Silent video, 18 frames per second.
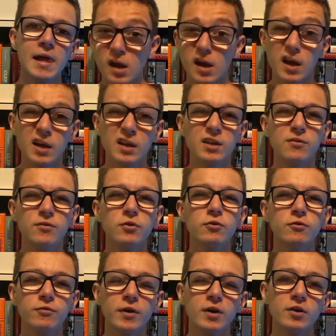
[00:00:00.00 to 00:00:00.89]
and if you
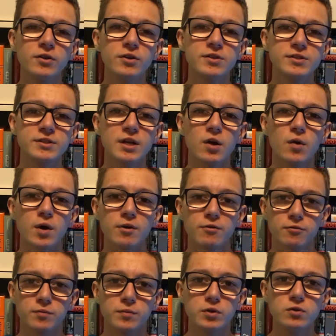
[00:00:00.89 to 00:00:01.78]
fail to stay away
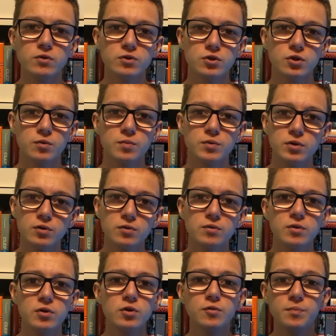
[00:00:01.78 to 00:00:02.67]
from YouTube,
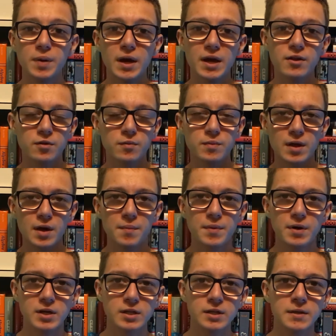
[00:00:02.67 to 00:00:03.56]
you'd pay them that
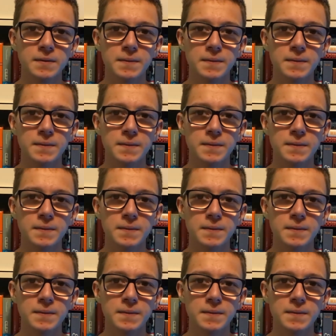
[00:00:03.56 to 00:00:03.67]
money.